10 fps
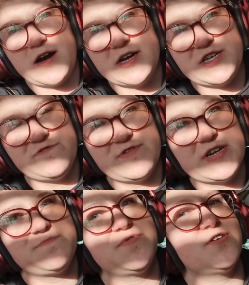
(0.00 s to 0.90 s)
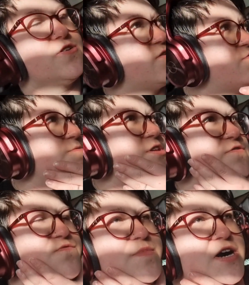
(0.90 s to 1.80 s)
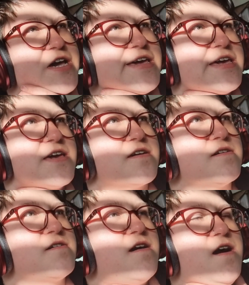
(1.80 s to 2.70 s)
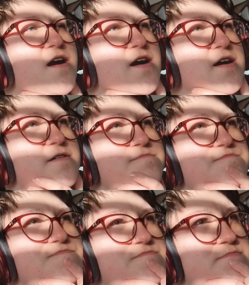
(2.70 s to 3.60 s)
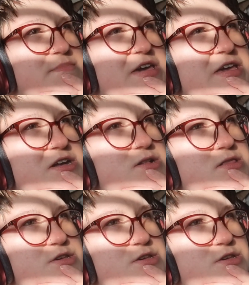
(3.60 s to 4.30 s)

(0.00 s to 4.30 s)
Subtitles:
I should really put on one of my my inkle